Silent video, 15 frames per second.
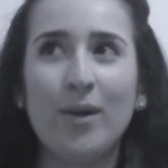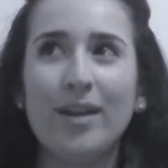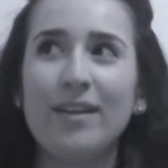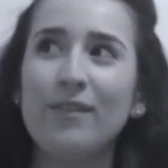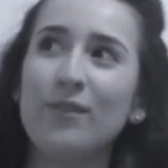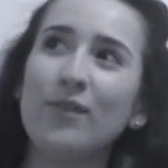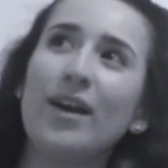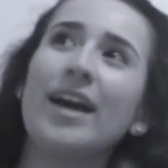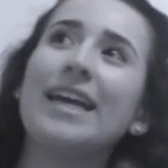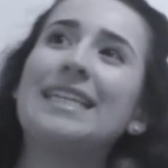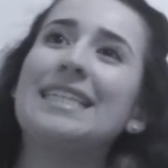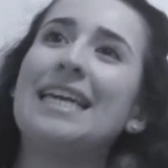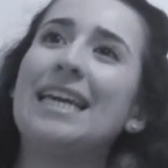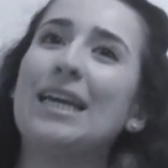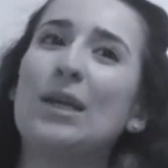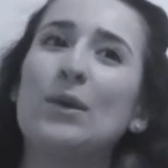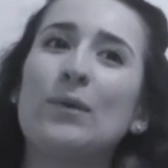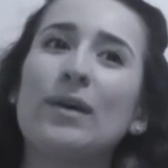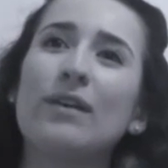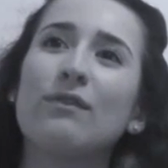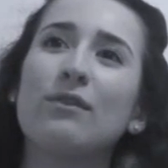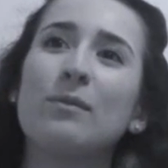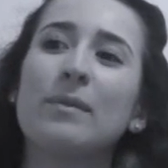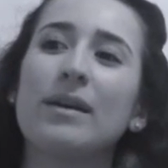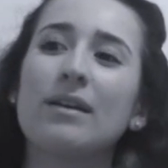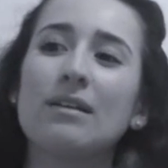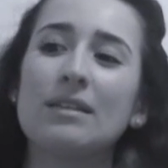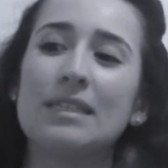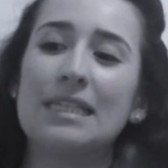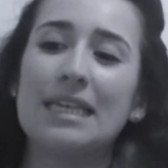What have I taken away from
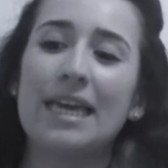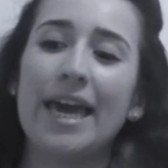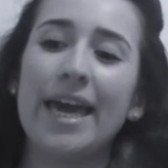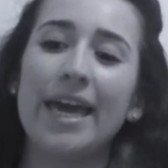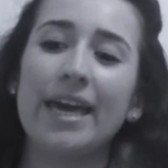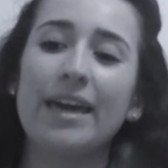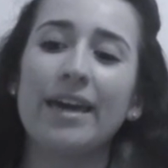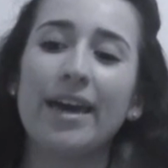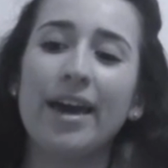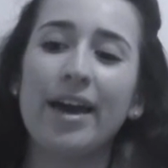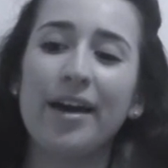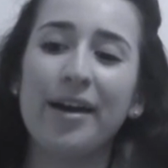LDA?